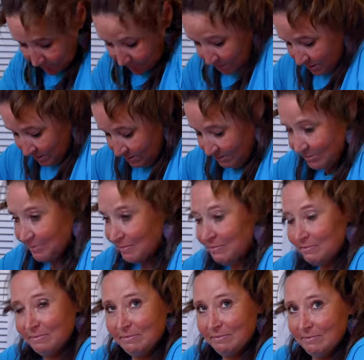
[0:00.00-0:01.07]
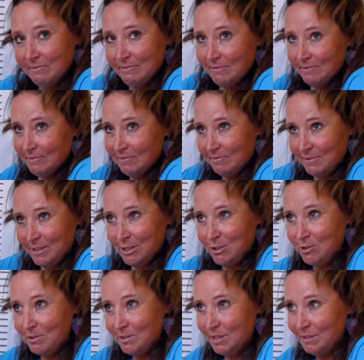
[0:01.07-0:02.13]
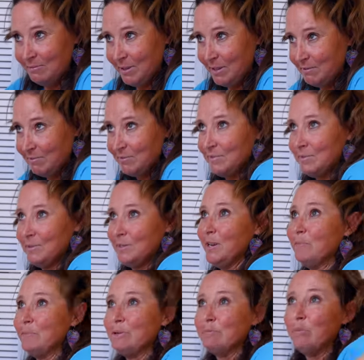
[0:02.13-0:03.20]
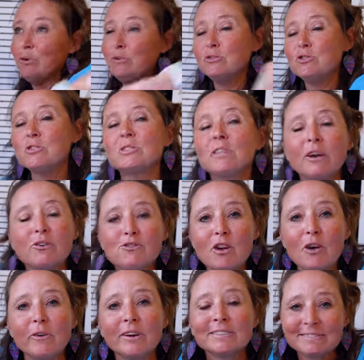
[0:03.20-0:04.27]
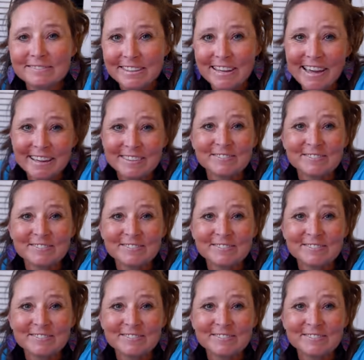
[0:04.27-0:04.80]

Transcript: Hold on. Make sure that my tummy bulge is not showing. Okay.